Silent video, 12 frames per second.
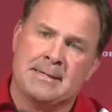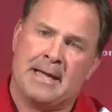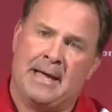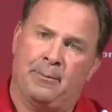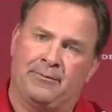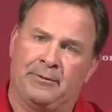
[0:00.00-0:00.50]

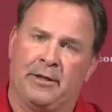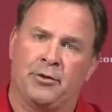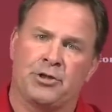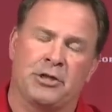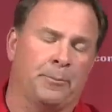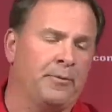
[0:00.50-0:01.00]
and with
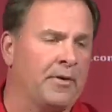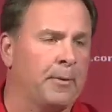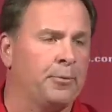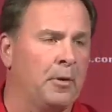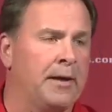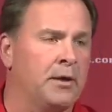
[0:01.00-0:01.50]
leadership of our
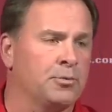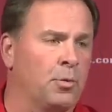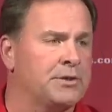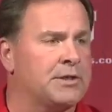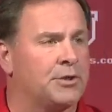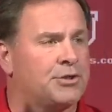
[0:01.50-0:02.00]
players.
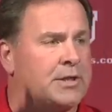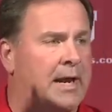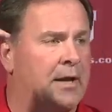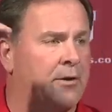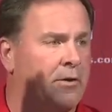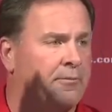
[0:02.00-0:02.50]
What's our
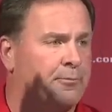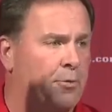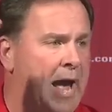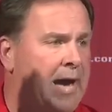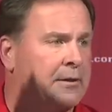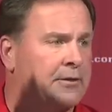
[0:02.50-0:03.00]
standard of
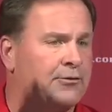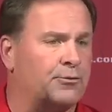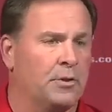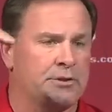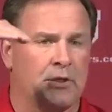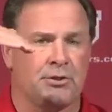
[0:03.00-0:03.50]
practice?
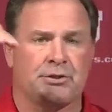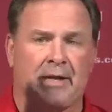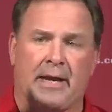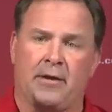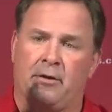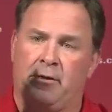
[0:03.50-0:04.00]
What's our
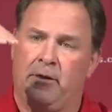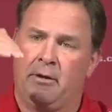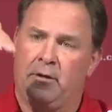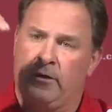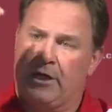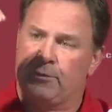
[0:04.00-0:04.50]
standard
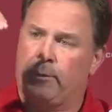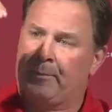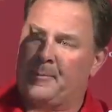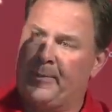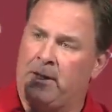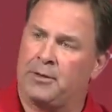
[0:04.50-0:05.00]
as we
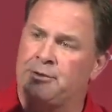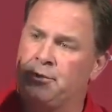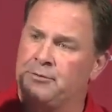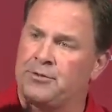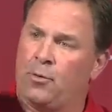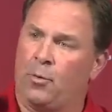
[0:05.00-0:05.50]
prepare
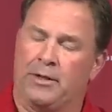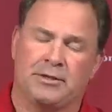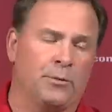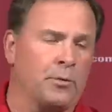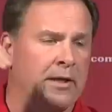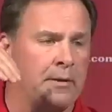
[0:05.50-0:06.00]
Tuesday,
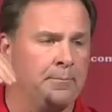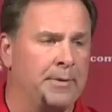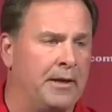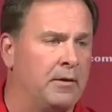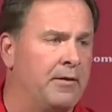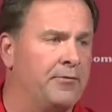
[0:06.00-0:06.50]
Wednesday? We're getting
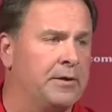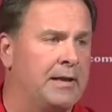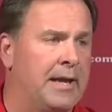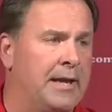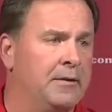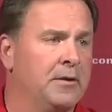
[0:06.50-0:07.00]
better every
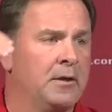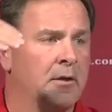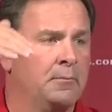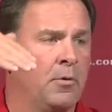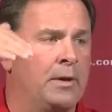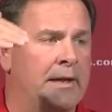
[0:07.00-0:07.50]
day,
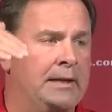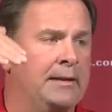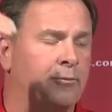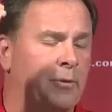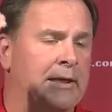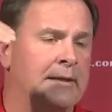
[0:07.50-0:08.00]
but
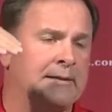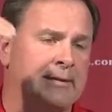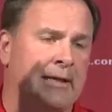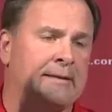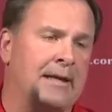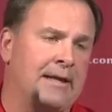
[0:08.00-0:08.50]
we, we need to
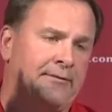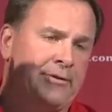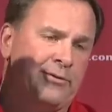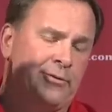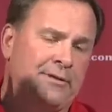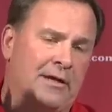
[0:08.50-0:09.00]
take that even
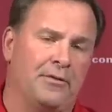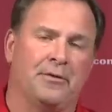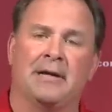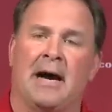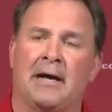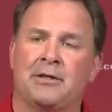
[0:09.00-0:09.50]
to another
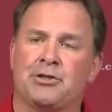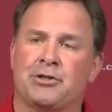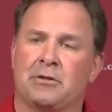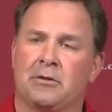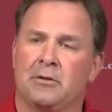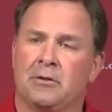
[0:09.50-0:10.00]

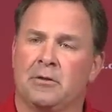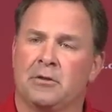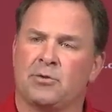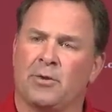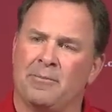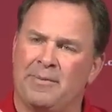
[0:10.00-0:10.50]
notch
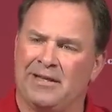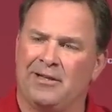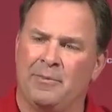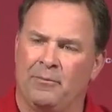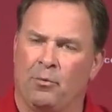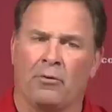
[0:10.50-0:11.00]
so we can be a little
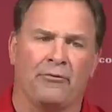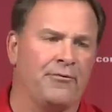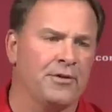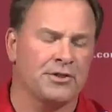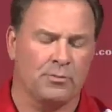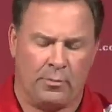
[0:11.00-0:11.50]
bit more
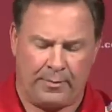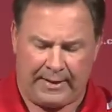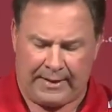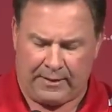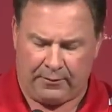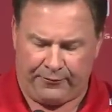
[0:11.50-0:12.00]
efficient when we
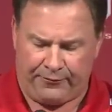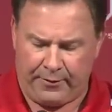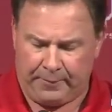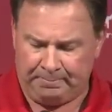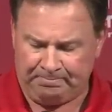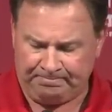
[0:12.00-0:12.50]
get out on the
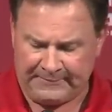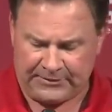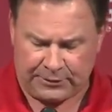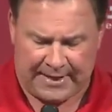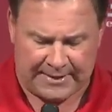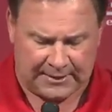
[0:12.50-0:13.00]
field.
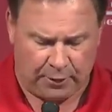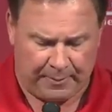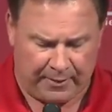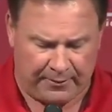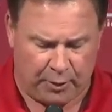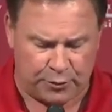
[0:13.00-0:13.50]
So that's a little
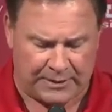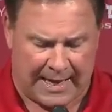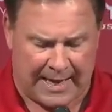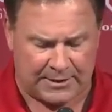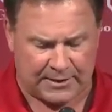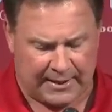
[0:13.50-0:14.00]
bit of those
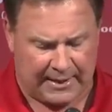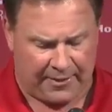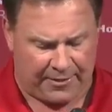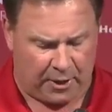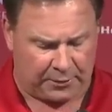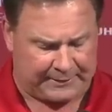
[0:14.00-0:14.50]
guys. Again, I
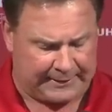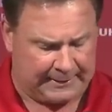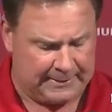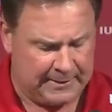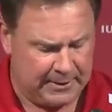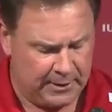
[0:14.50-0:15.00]
thought uh,
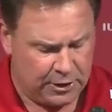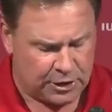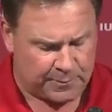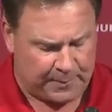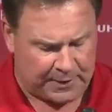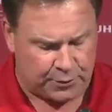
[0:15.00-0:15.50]

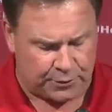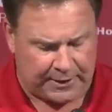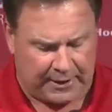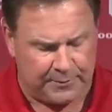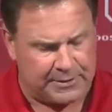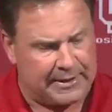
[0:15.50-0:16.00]
special
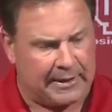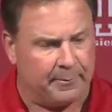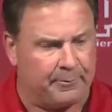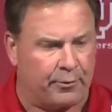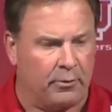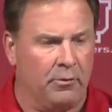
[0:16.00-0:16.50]
teams did
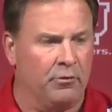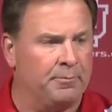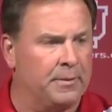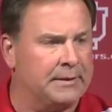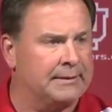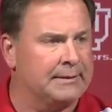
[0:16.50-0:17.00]
improve,
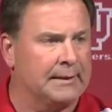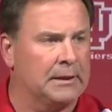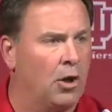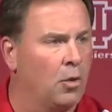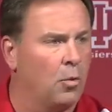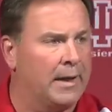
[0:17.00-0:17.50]
but a
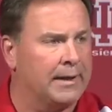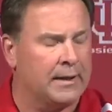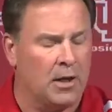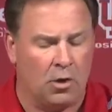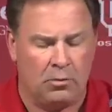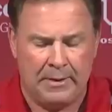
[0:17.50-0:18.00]
long way to
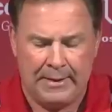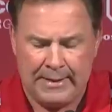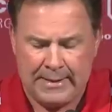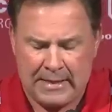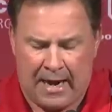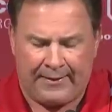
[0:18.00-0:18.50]
go.
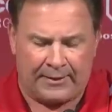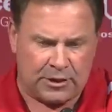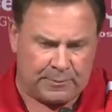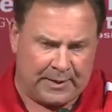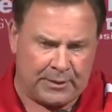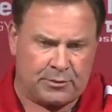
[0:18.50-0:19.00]
I think the
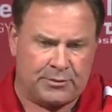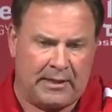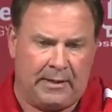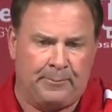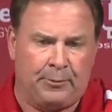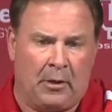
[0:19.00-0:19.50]
special
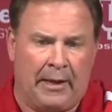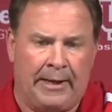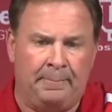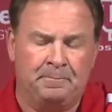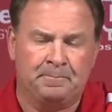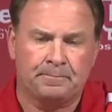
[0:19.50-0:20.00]
team
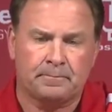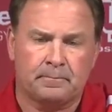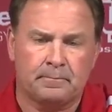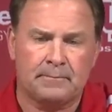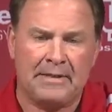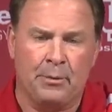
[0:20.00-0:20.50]
play
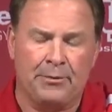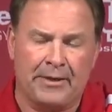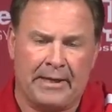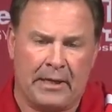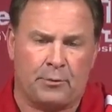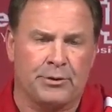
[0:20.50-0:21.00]
with the
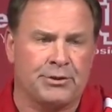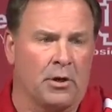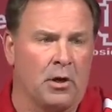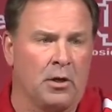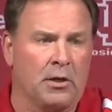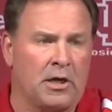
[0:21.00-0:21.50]
kick
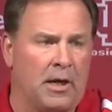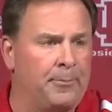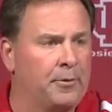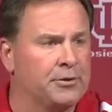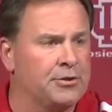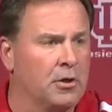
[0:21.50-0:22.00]
return, a
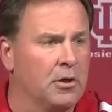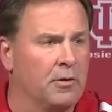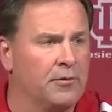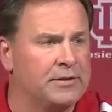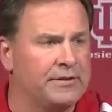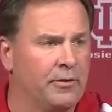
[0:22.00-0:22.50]
couple of the
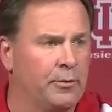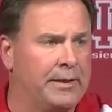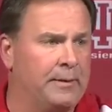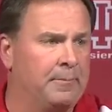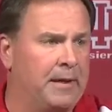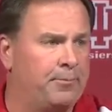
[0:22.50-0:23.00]
turnovers, you know, we
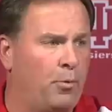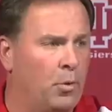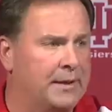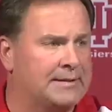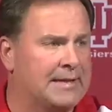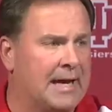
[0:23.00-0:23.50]
didn't make
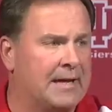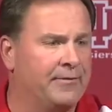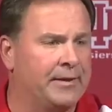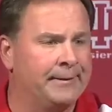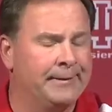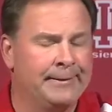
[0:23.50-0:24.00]
points out of
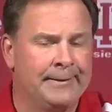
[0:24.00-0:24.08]
it.